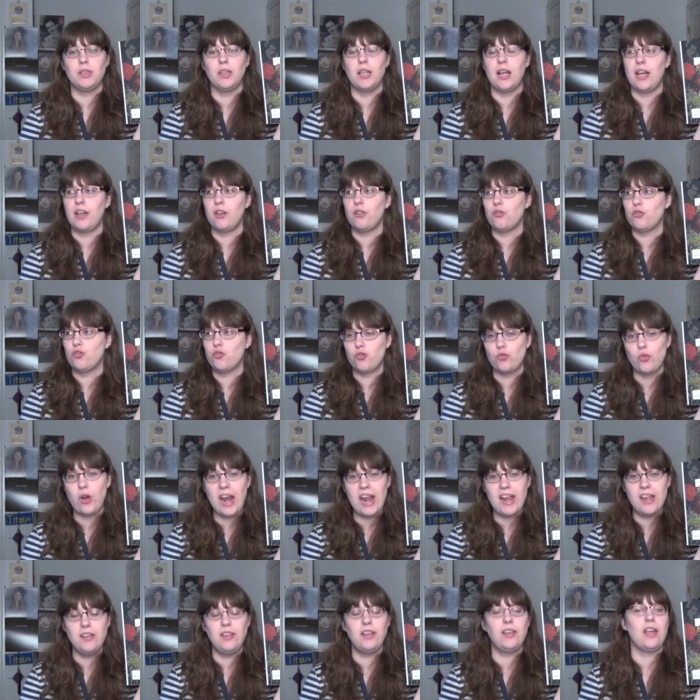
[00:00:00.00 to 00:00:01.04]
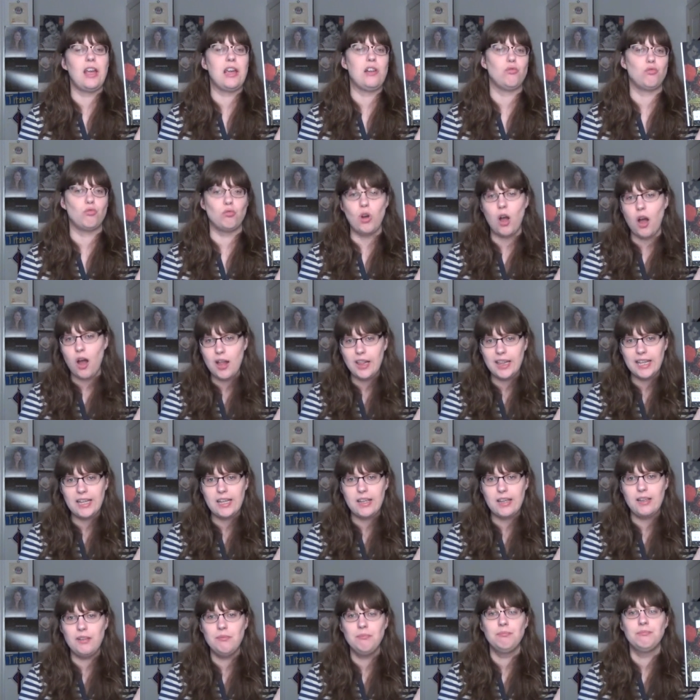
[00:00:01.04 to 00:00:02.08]
like Drake and
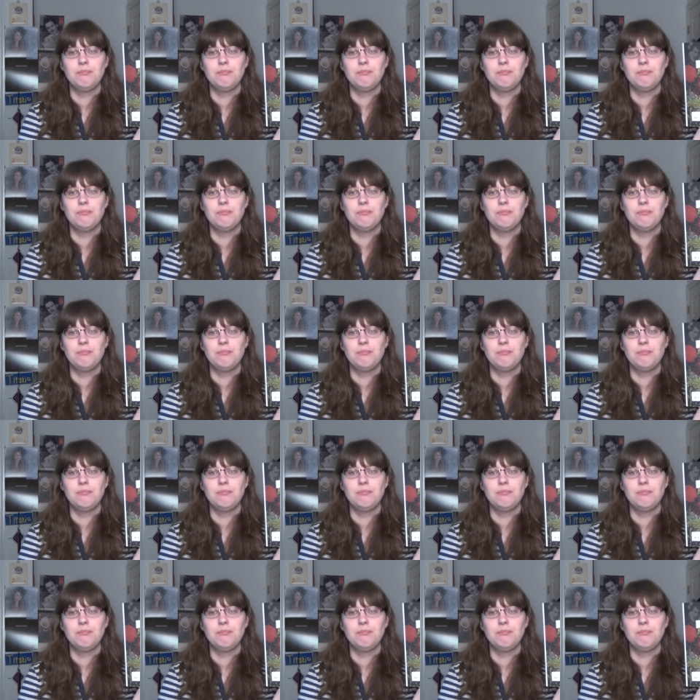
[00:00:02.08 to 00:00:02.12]
Raleigh,